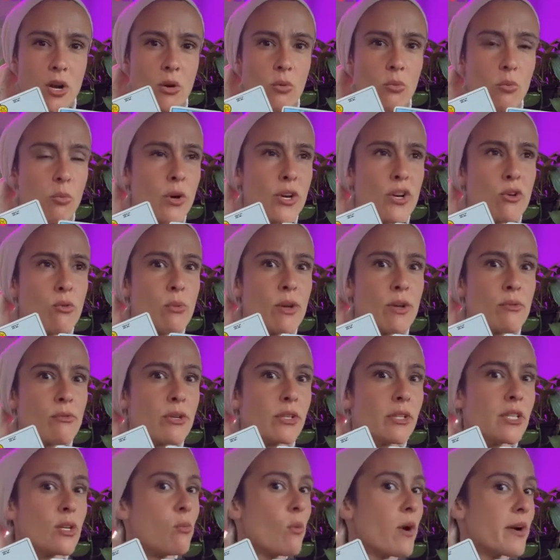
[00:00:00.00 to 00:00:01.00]
What do we
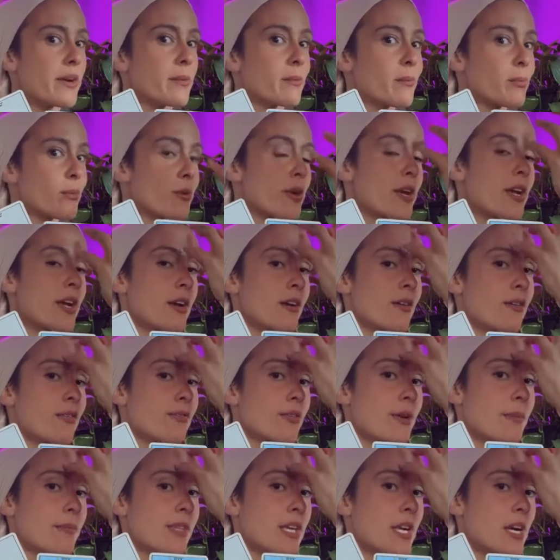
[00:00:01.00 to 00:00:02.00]
really want to bring
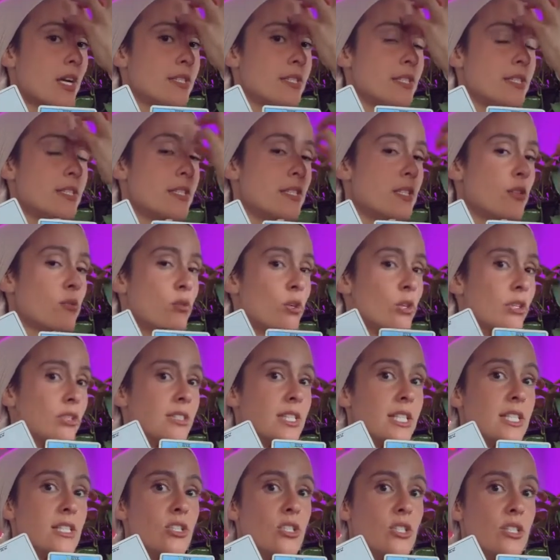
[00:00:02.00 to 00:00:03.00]
from the unseen
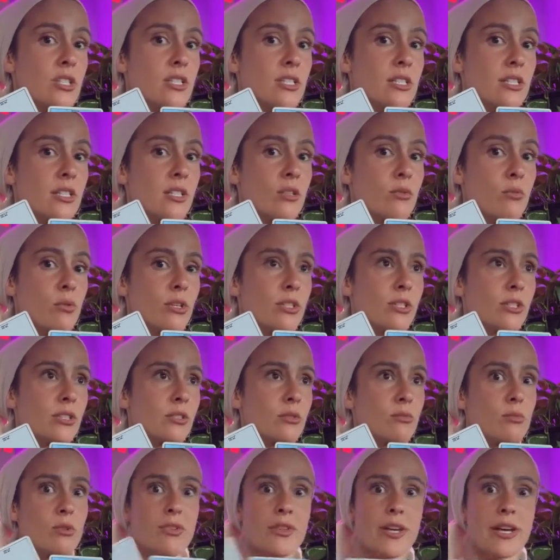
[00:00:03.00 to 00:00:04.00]
world into the seen
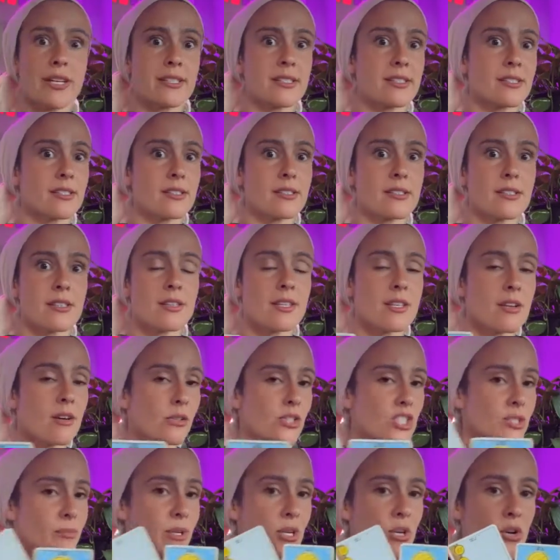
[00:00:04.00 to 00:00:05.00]
world? Well, that's the
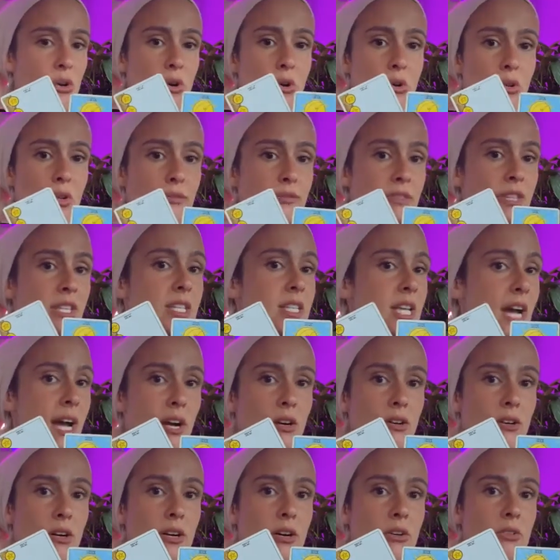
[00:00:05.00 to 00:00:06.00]
ultimate goal of the
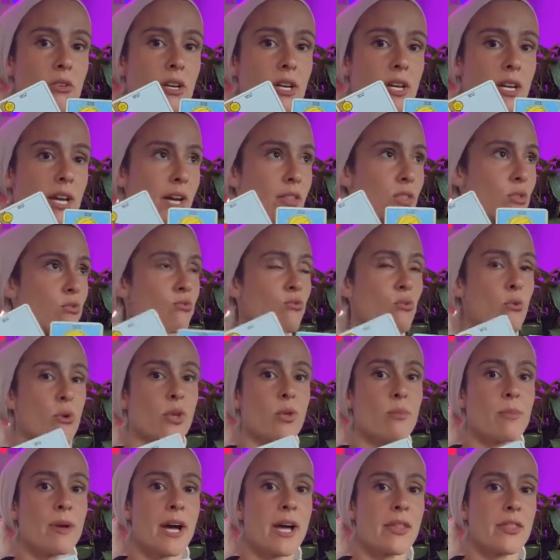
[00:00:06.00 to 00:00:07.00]
tarot and the
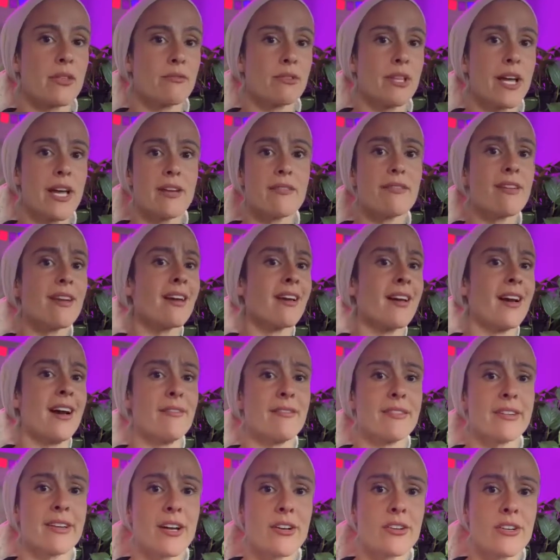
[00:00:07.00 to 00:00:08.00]
royal path of life,
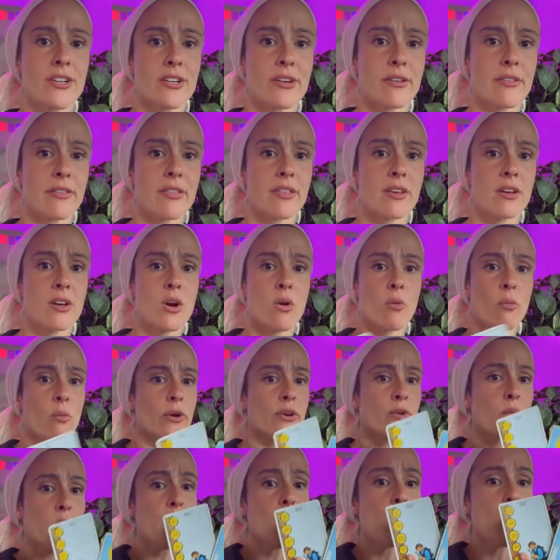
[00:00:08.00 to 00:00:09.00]
heaven on earth.
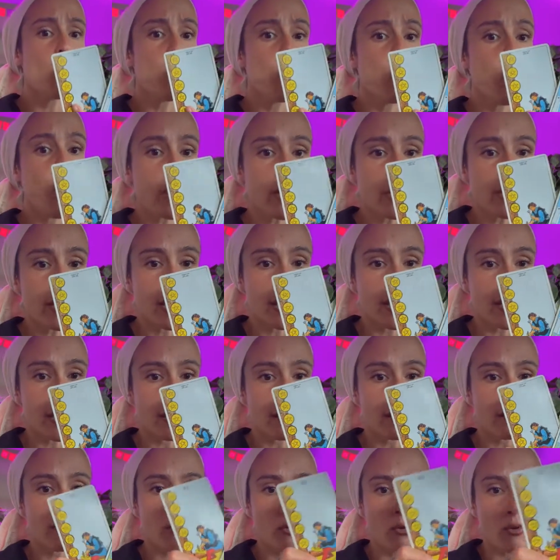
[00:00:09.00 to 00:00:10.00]
What are we
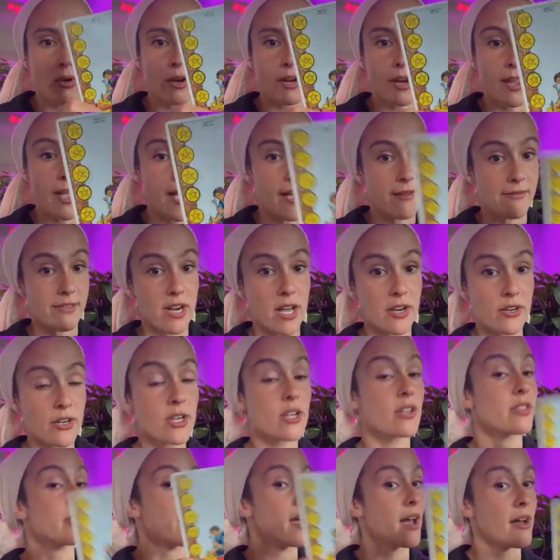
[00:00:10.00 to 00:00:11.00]
working for? Heaven on
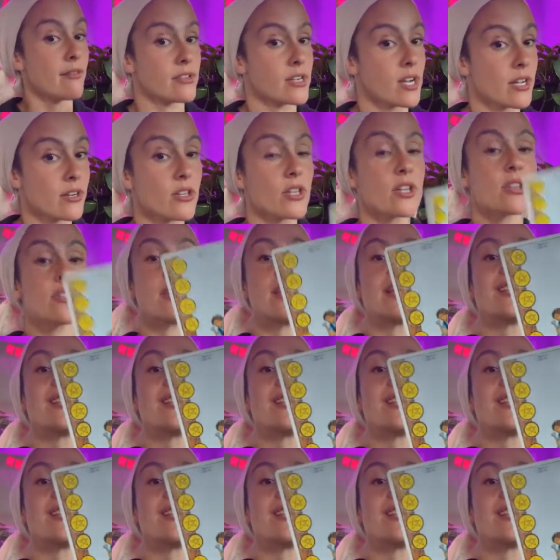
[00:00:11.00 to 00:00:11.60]
earth, heaven on earth.